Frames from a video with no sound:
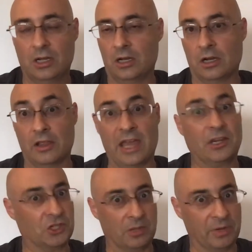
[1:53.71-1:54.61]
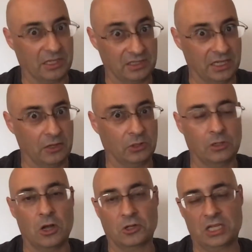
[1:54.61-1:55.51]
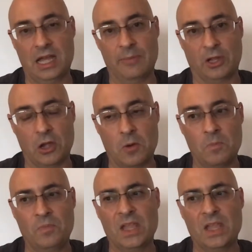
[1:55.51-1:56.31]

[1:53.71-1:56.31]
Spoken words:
That ship has sailed a long time ago.